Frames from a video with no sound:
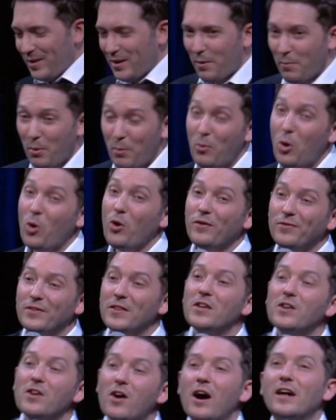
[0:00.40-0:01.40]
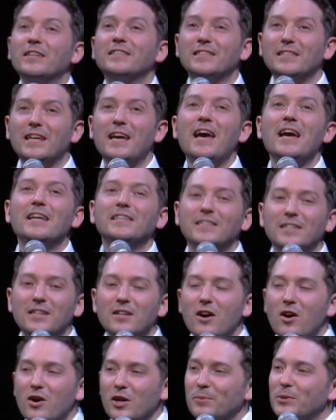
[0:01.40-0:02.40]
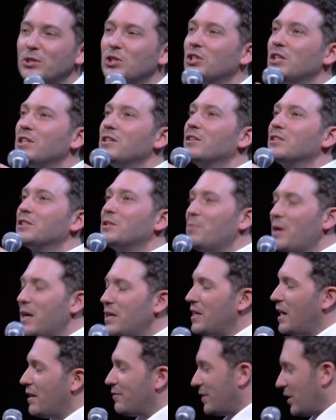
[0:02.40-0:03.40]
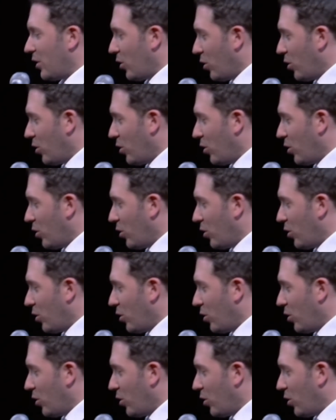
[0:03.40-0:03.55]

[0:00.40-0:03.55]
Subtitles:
But more often than not, as I say, it ends in an argument. She goes to bed, I feel